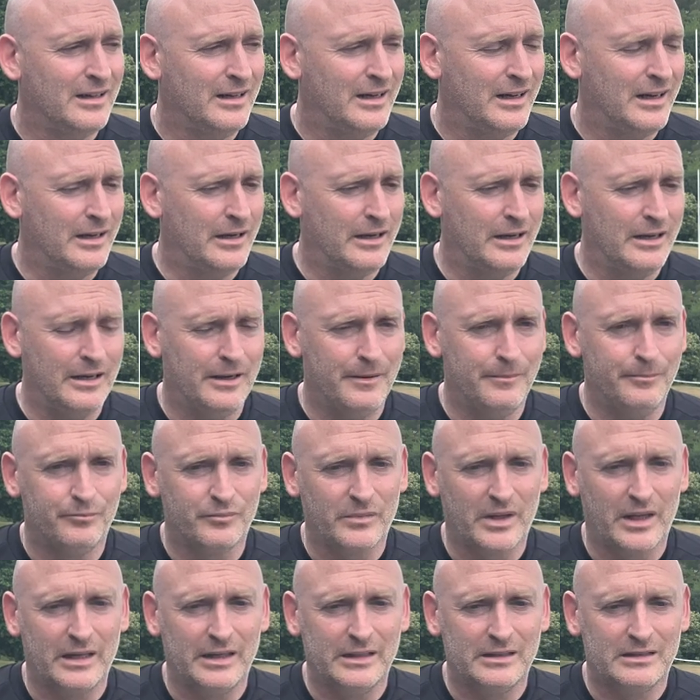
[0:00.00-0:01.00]
Um,
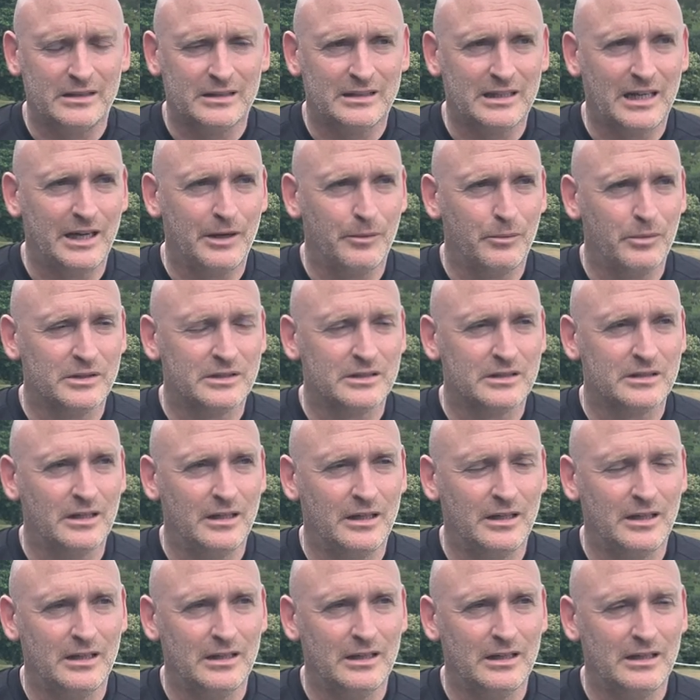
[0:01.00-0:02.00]
and then today was
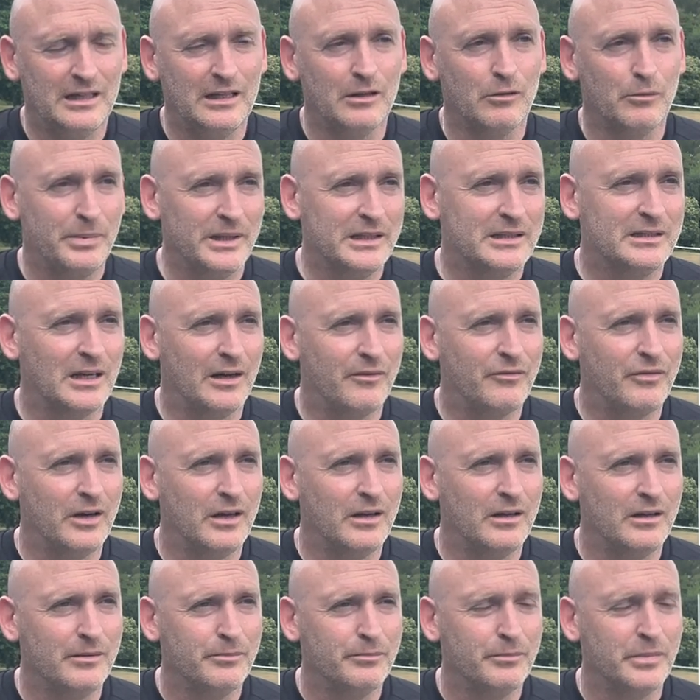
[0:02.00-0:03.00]
uh, a little bit
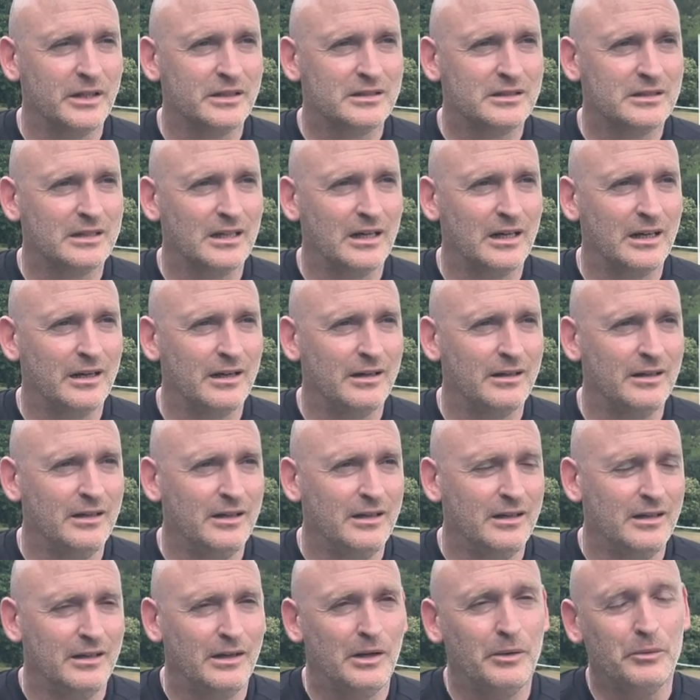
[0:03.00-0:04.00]
tougher, but uh,
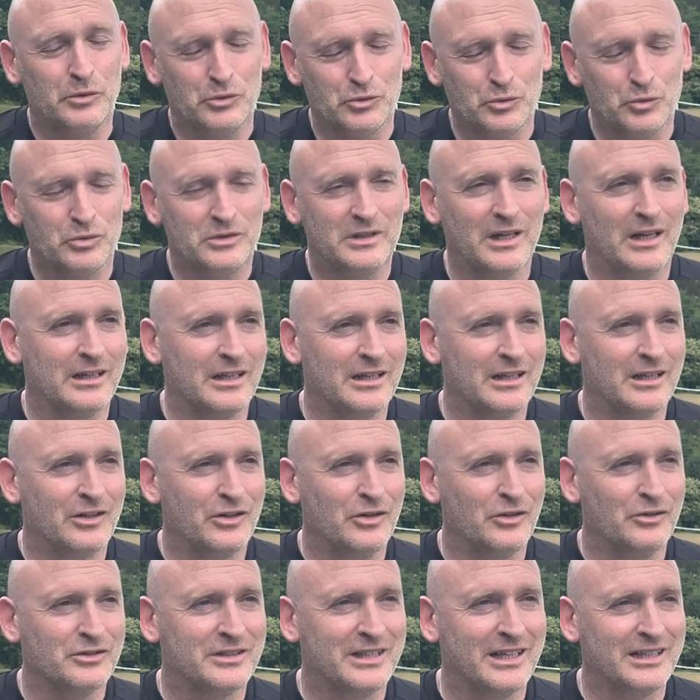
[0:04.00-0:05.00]
it was all done in the
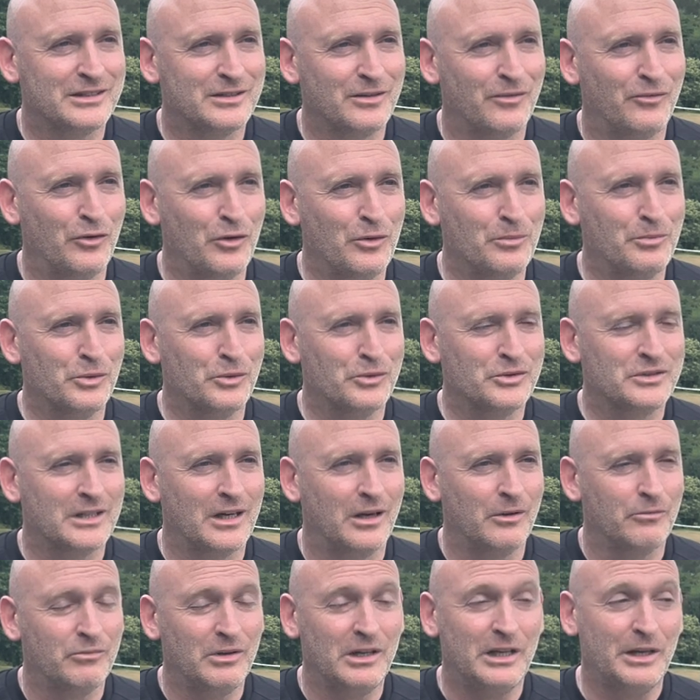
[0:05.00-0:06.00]
context of football. So
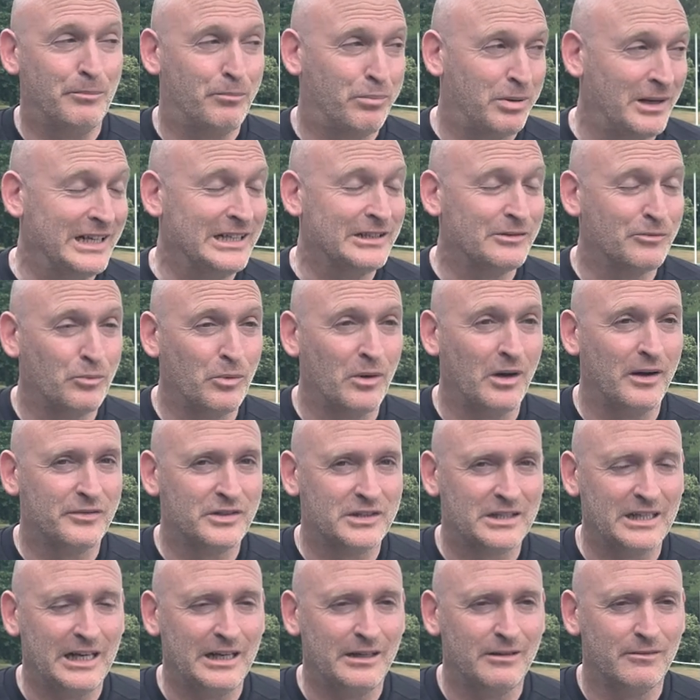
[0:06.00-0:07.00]
I'm really pleased with what I've
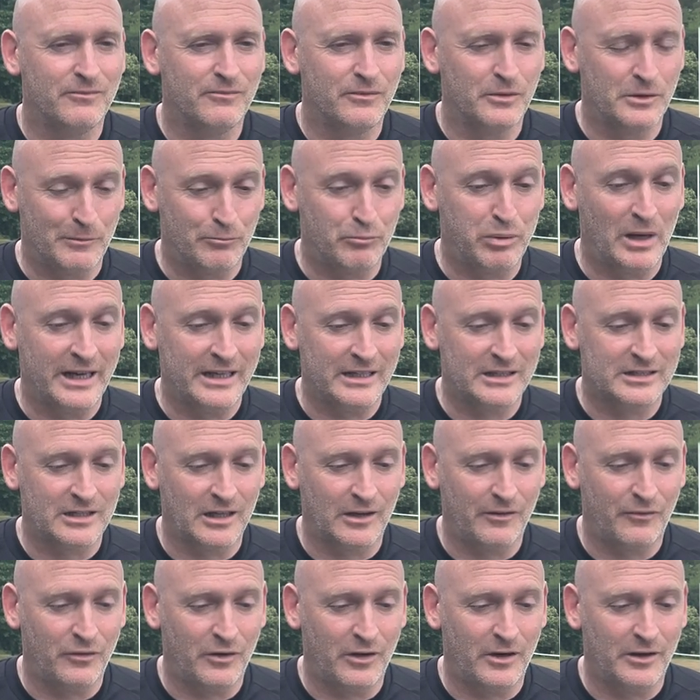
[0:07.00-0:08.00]
seen from the players
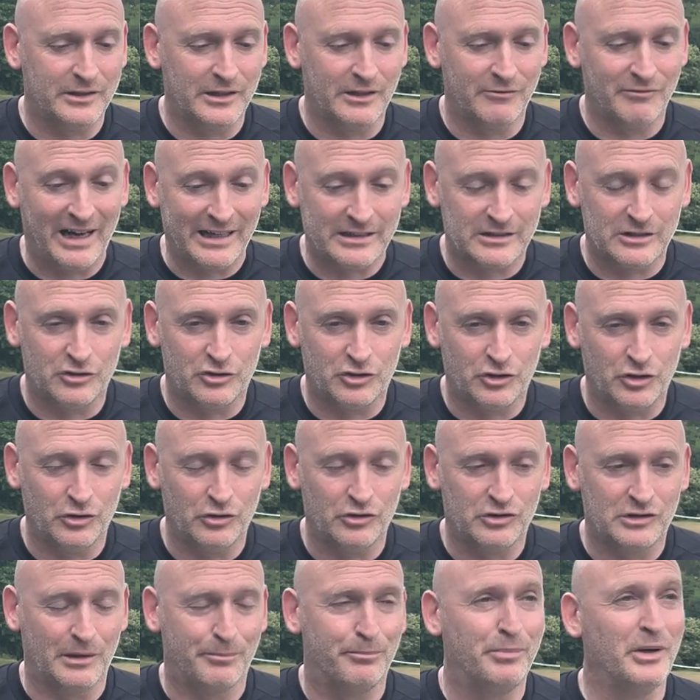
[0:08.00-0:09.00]
so far and their
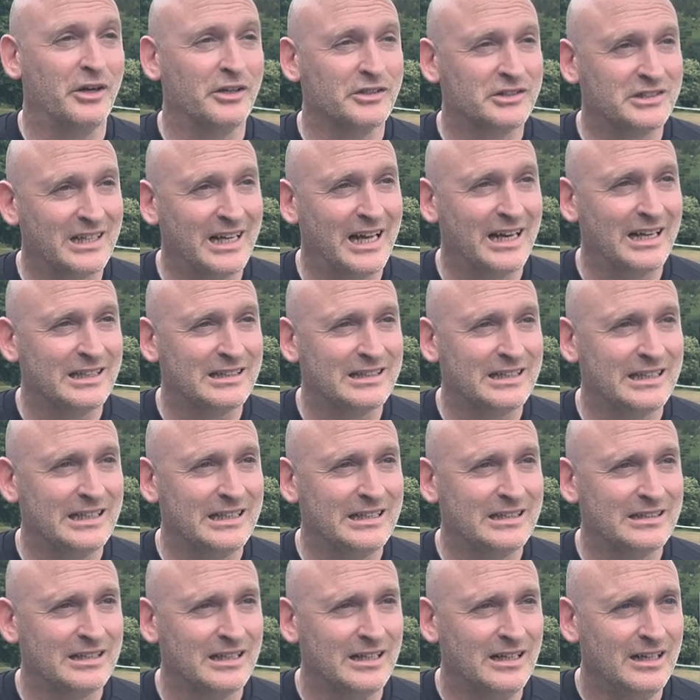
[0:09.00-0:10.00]
attitudes, their
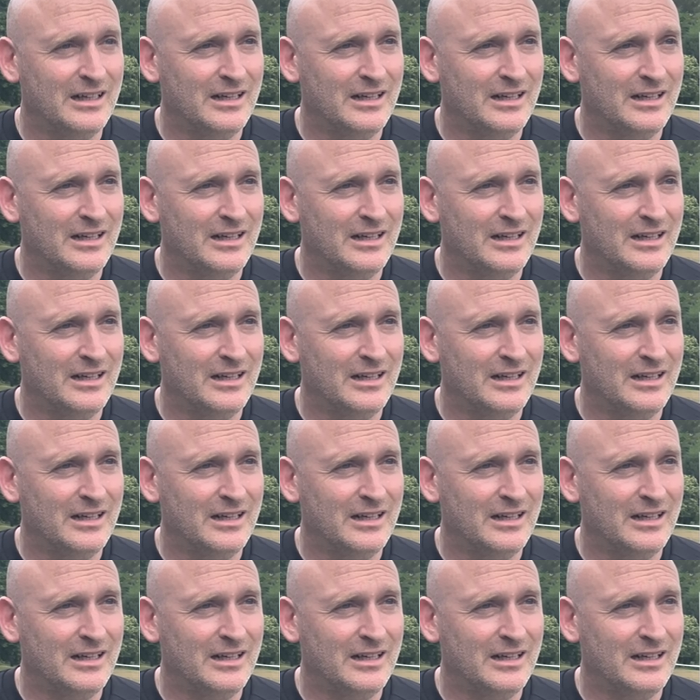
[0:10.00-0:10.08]
personalities,